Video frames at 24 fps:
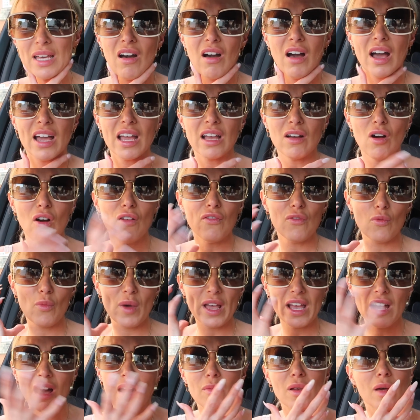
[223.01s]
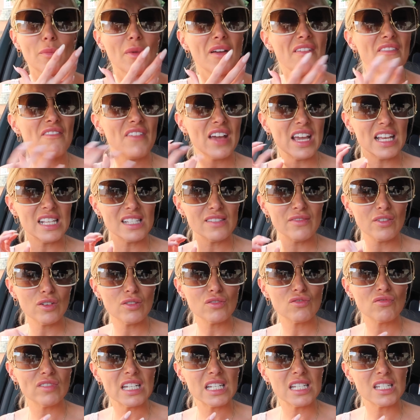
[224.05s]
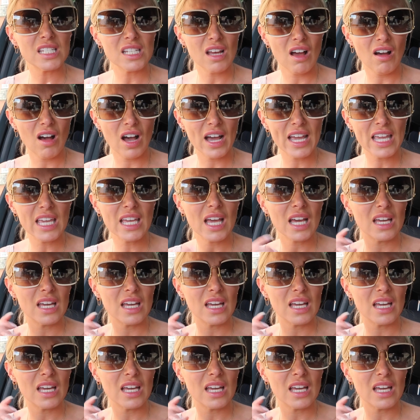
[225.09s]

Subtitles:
I often wake up like my face feels really tight,